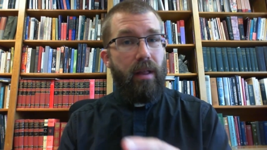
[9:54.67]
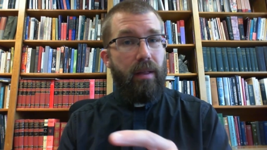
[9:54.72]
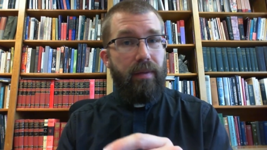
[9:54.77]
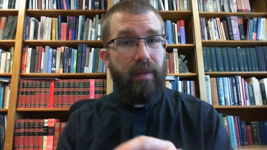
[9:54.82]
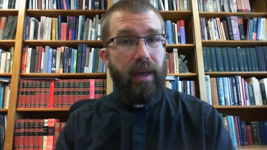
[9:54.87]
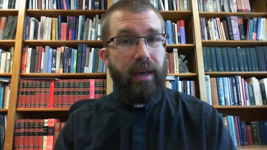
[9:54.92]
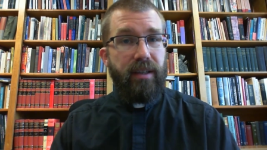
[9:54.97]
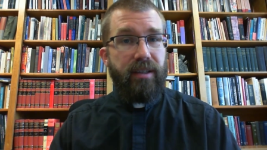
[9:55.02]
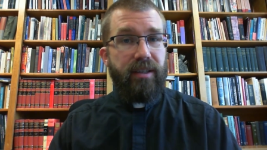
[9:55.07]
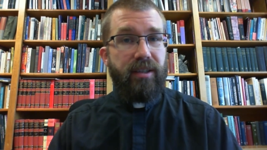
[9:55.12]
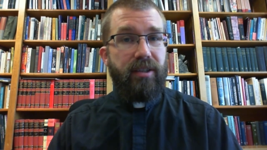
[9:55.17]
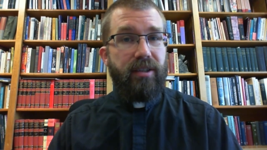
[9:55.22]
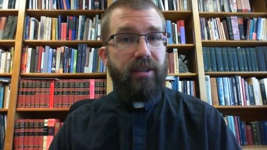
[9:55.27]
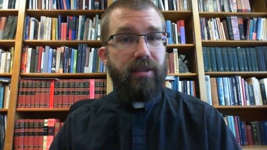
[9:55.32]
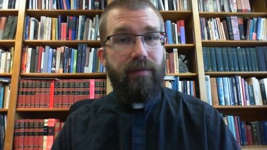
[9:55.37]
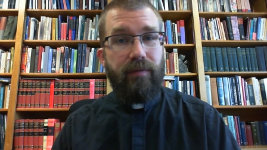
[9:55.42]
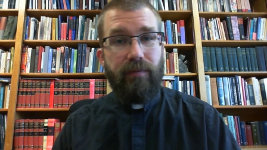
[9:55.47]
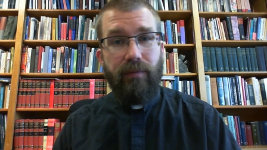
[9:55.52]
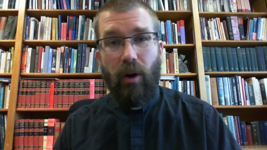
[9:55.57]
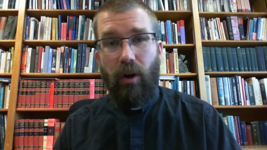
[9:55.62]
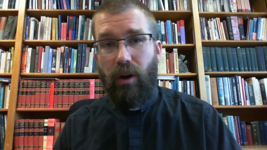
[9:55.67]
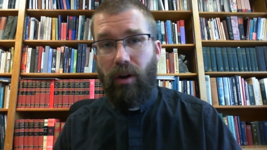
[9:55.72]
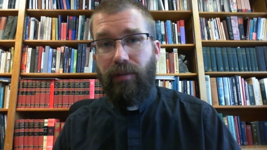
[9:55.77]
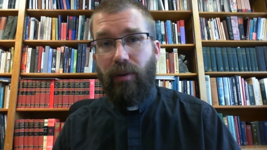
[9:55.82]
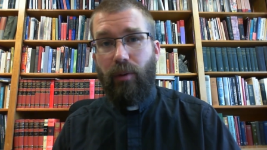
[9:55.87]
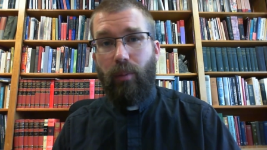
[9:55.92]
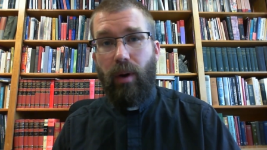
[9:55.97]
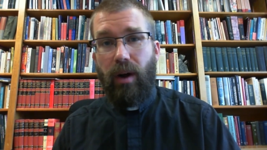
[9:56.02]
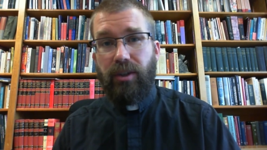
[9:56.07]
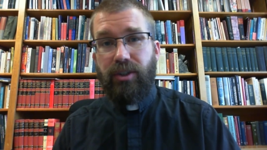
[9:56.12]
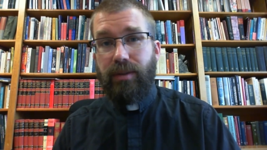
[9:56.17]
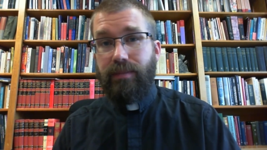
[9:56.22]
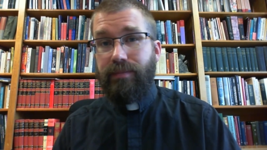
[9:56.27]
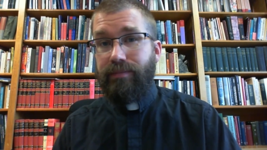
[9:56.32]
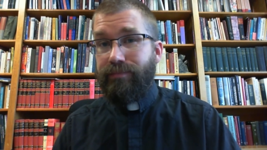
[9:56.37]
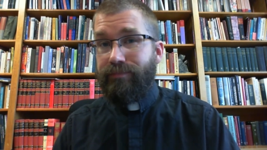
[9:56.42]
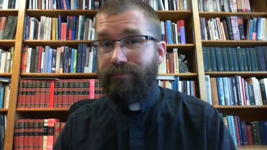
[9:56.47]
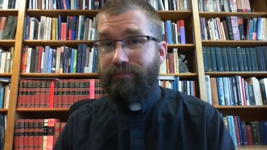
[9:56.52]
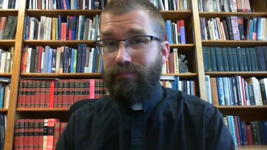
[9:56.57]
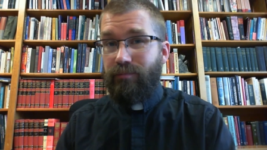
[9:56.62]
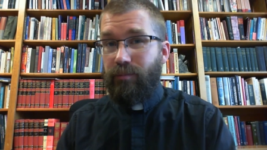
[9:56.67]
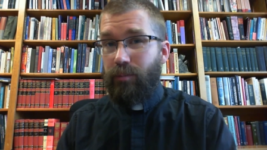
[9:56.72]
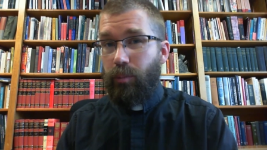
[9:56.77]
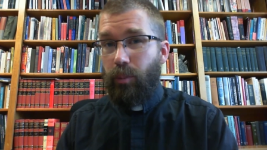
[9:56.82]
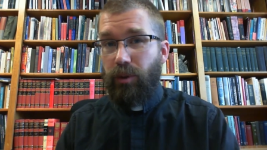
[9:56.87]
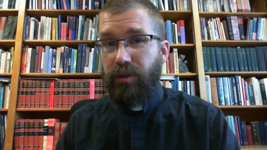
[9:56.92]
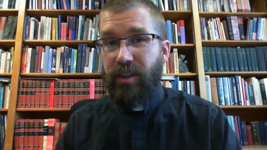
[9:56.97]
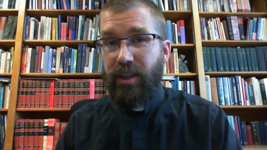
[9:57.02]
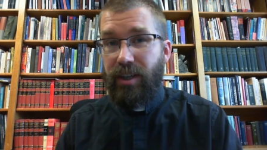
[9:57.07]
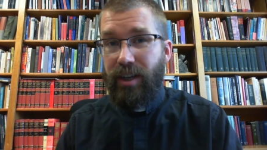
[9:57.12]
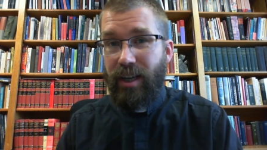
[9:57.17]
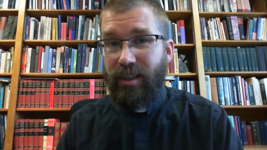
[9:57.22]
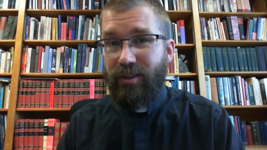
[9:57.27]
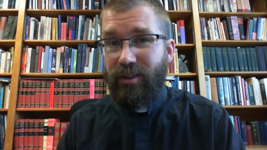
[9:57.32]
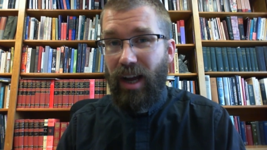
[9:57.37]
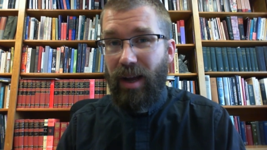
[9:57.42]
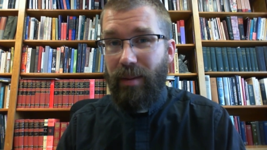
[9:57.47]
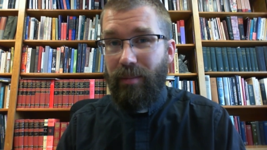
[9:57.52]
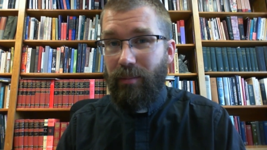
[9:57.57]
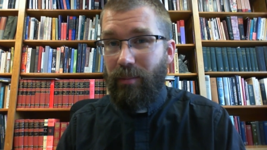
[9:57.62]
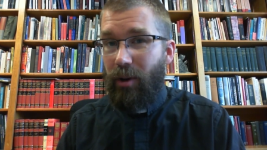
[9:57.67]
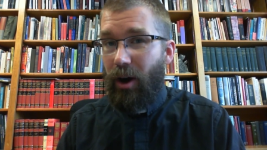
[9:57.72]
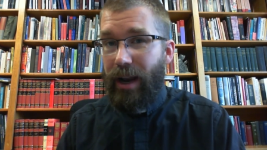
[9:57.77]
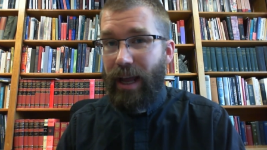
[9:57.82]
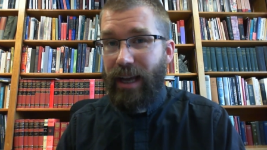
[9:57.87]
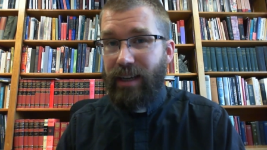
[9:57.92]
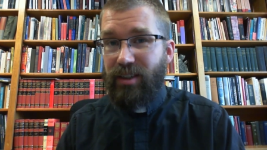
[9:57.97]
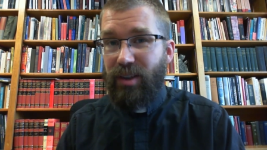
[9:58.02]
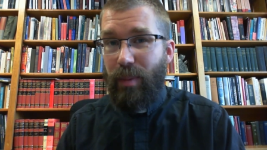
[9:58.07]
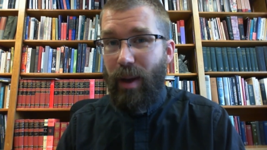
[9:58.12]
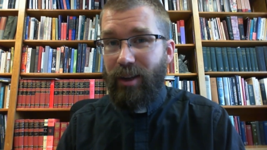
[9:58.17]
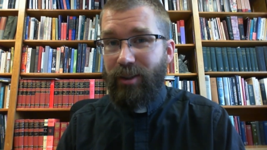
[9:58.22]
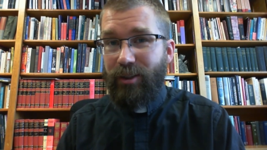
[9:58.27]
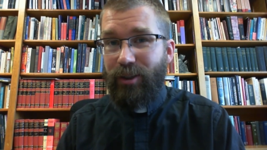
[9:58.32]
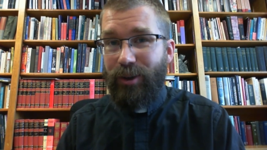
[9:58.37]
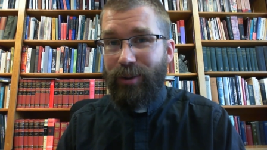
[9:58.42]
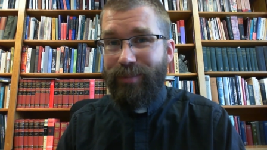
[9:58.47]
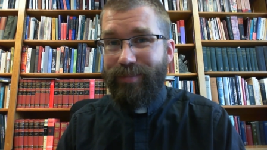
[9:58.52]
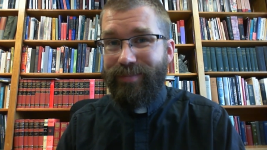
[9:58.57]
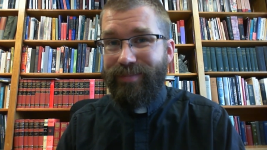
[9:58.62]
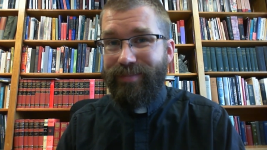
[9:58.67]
Thanks all for watching. We'll see you next time on Ask the Pastor.